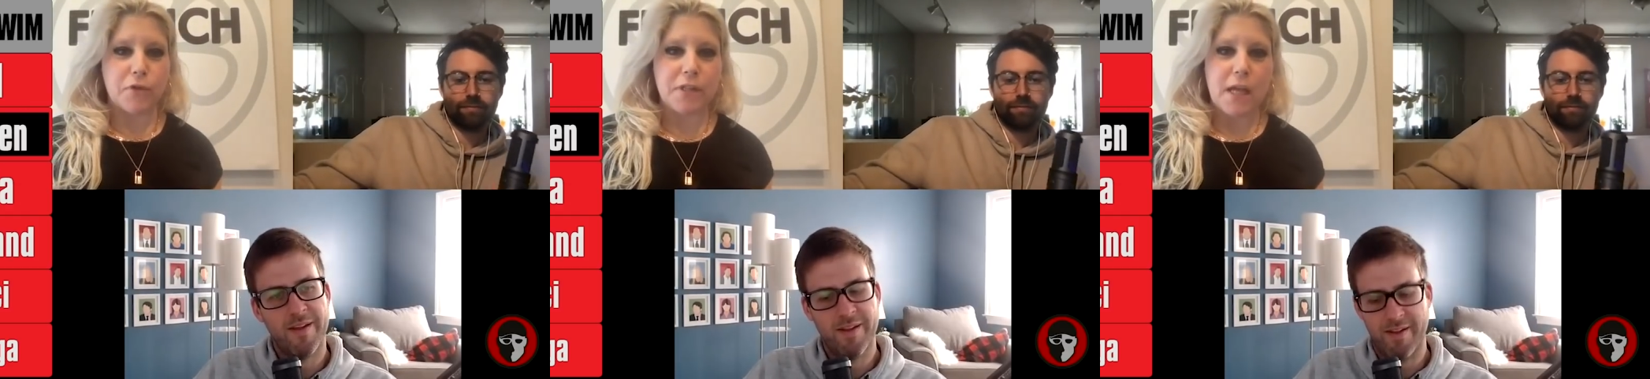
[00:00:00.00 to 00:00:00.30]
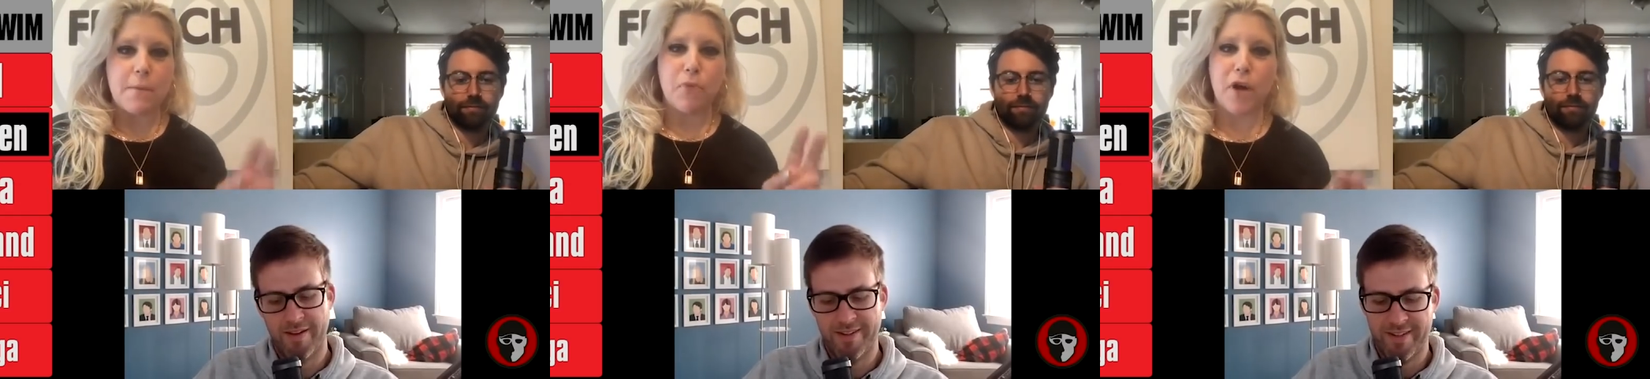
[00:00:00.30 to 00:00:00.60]
Speaker 1: for
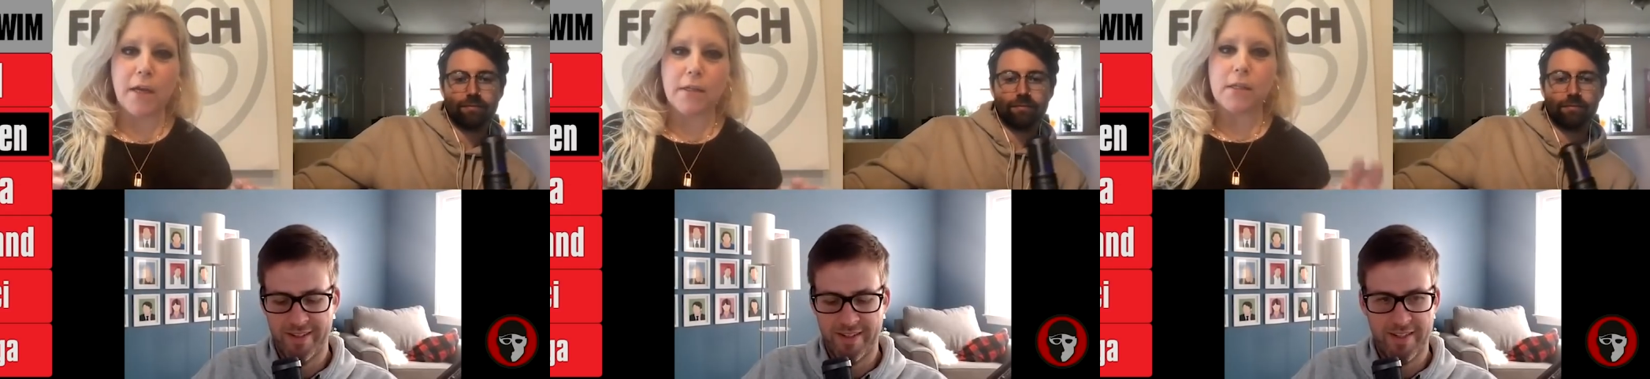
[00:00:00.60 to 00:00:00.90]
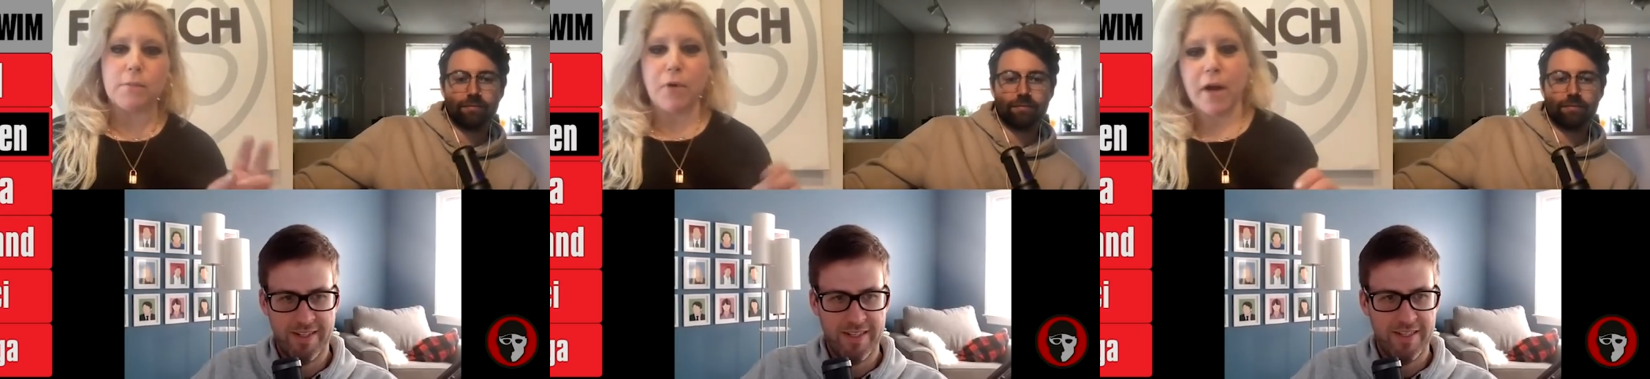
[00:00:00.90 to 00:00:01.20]
saying
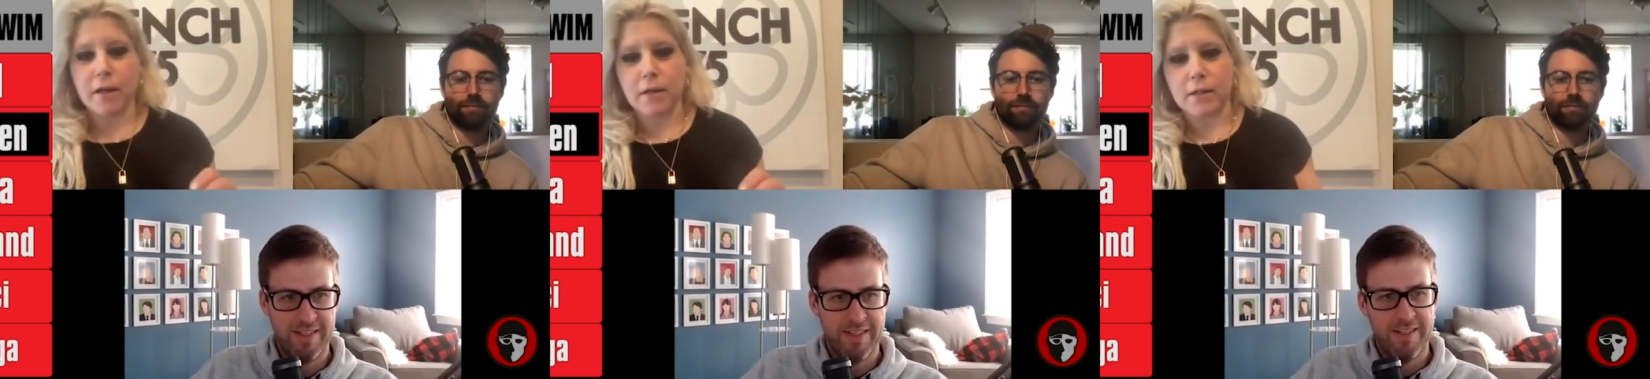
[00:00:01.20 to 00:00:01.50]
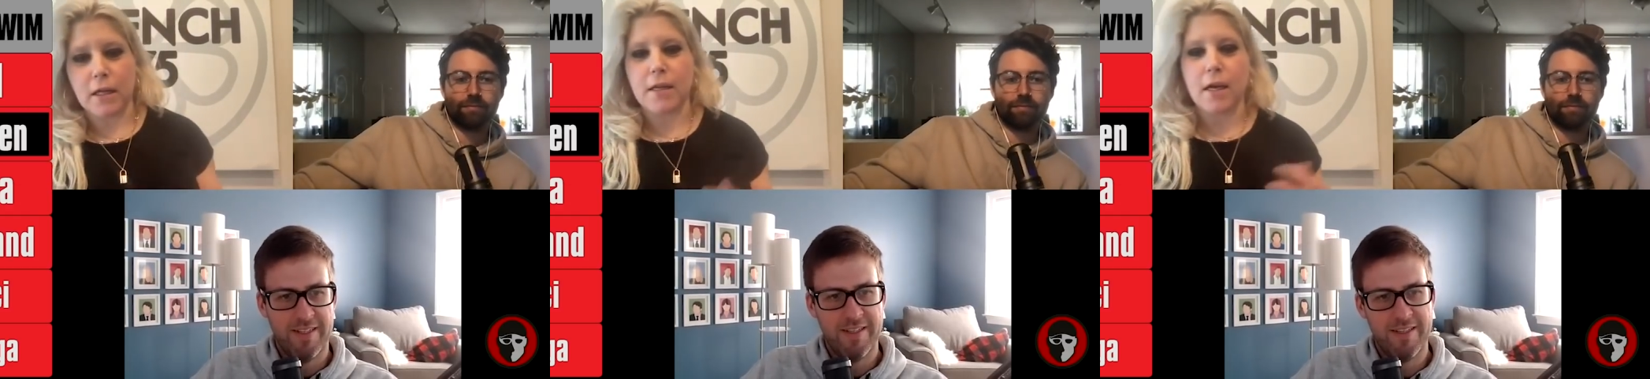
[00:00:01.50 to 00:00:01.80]
practice,
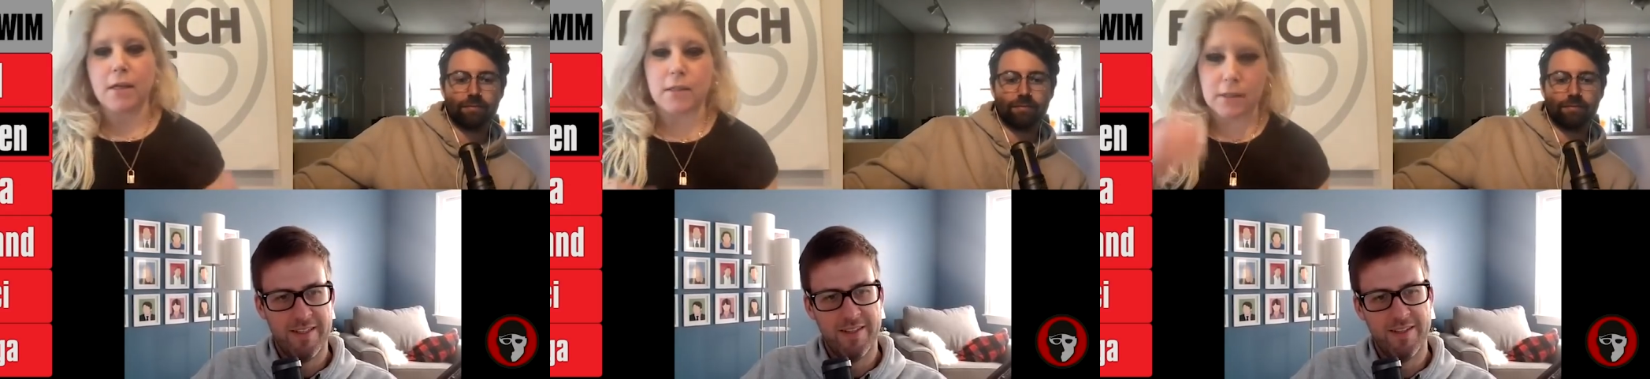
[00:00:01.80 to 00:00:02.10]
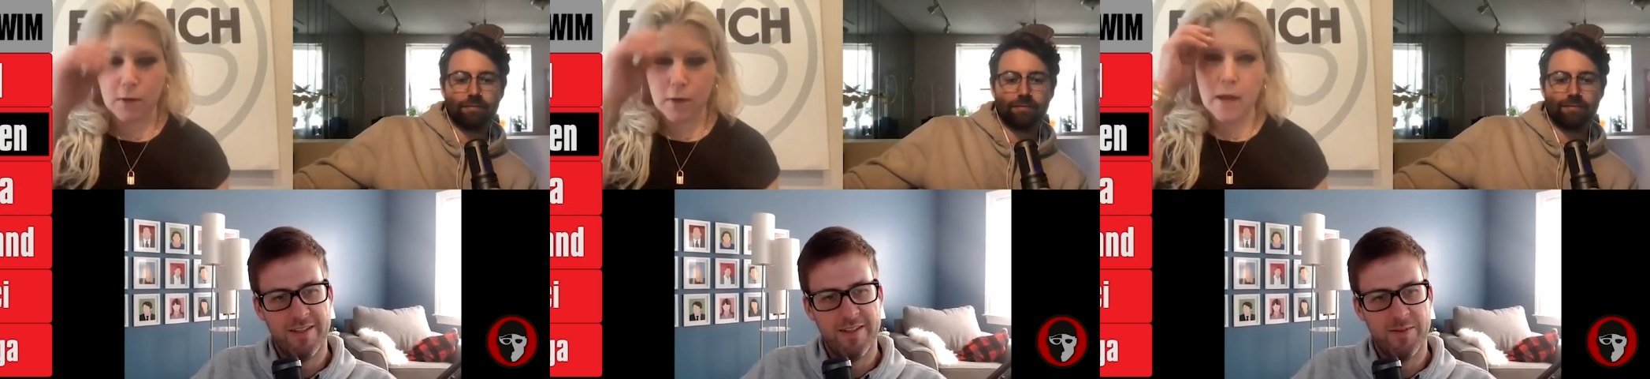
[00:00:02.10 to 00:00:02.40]
practice at
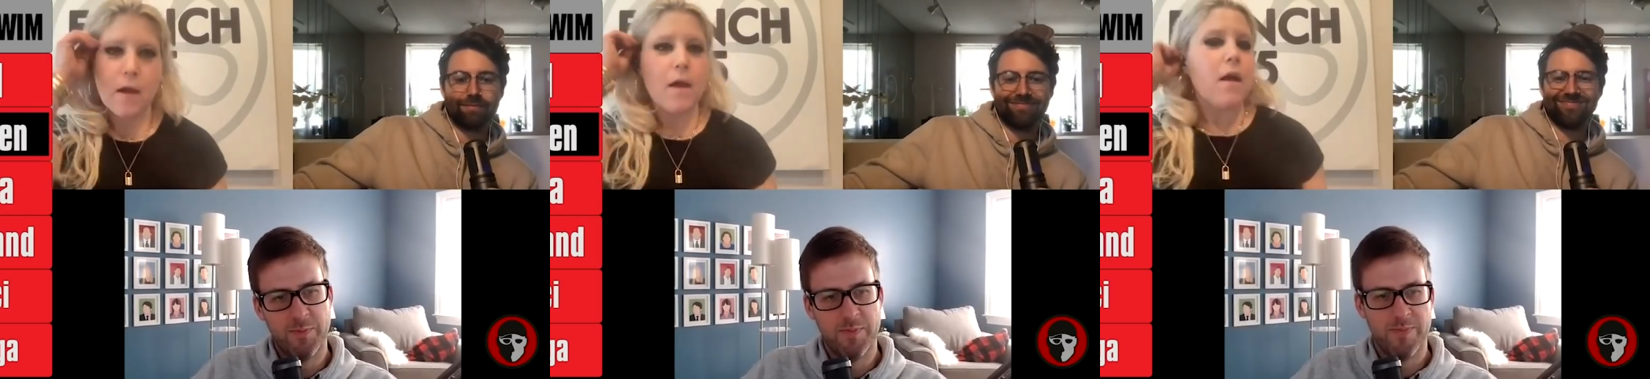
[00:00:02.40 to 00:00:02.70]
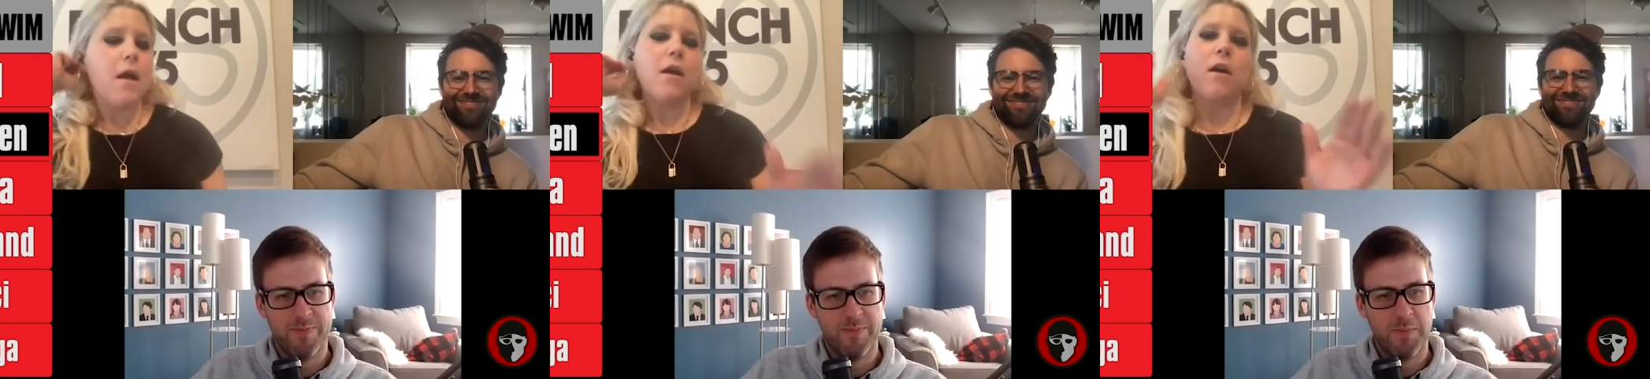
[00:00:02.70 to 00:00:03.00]
Texas. Okay,
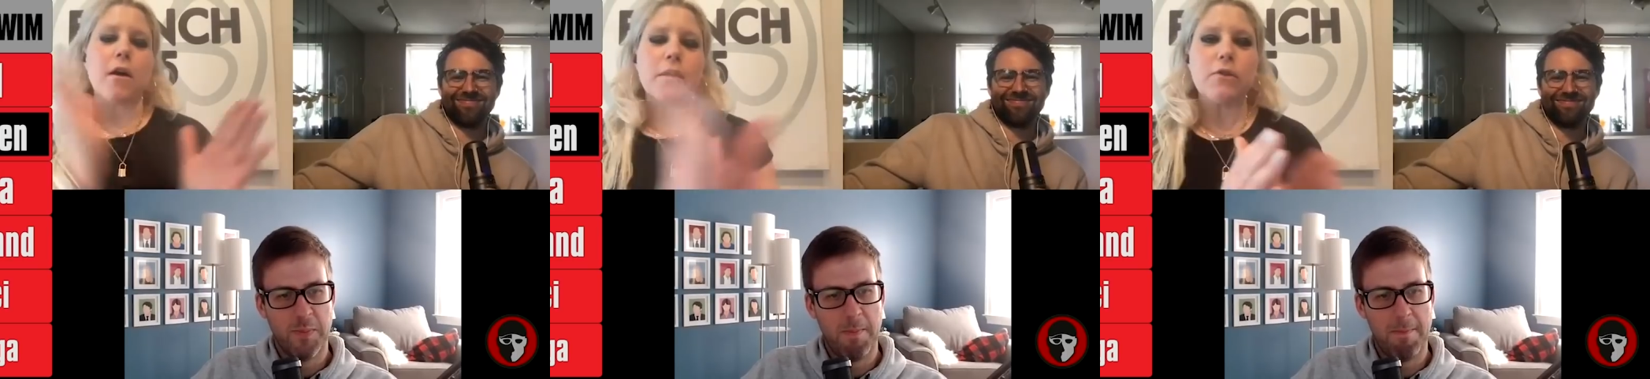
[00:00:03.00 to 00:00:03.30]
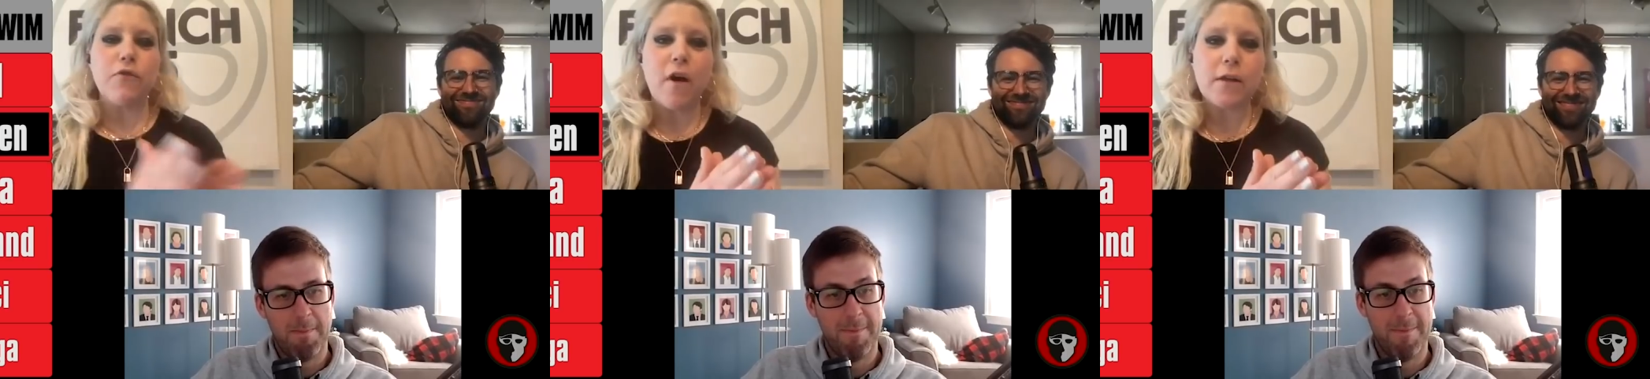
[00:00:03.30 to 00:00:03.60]

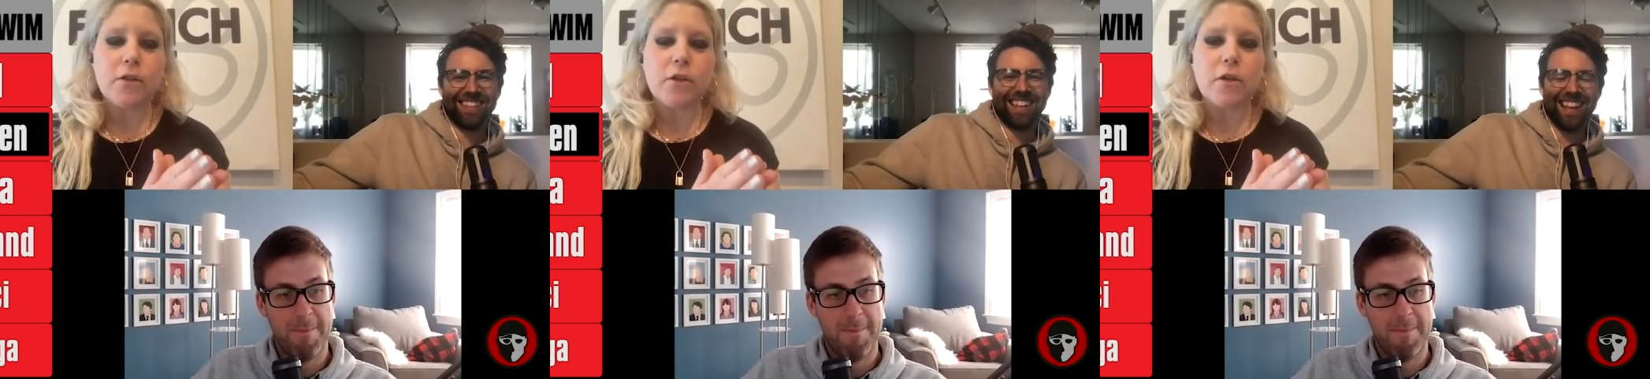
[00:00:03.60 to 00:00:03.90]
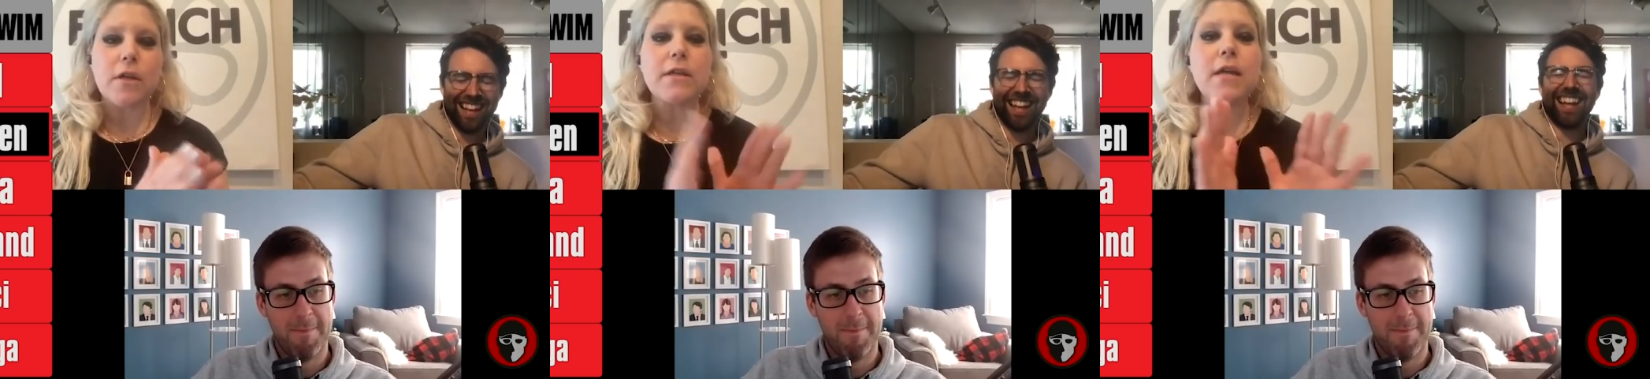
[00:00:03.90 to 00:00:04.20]
Carson
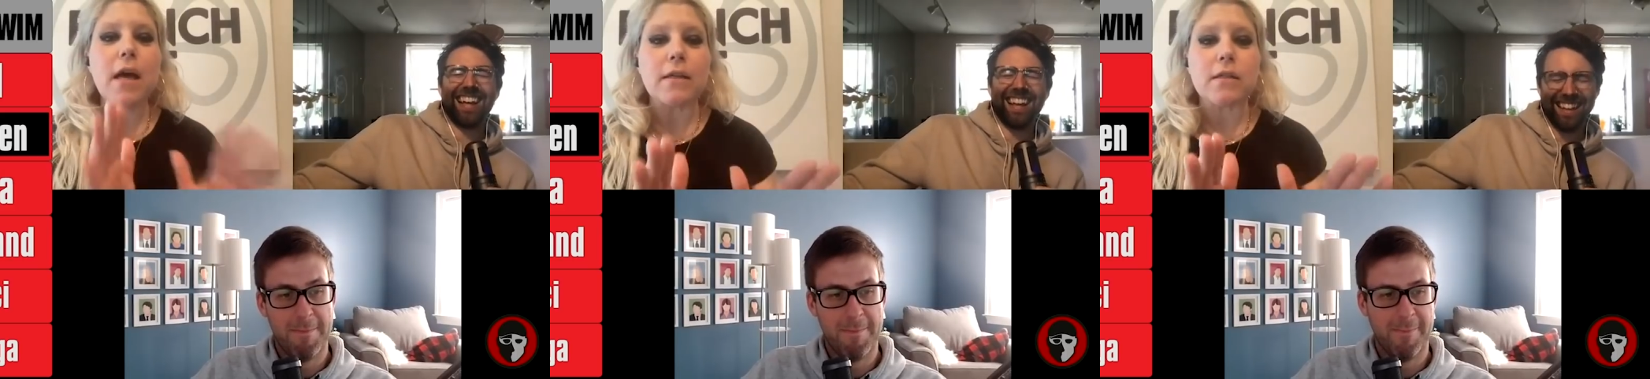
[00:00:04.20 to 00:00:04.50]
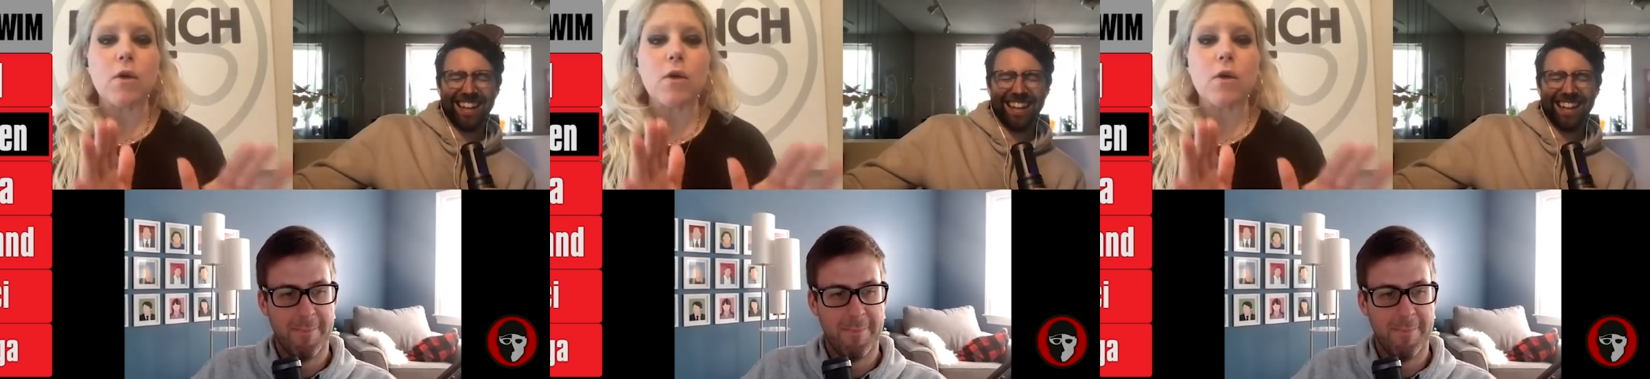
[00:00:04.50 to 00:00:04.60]
Foster, yes.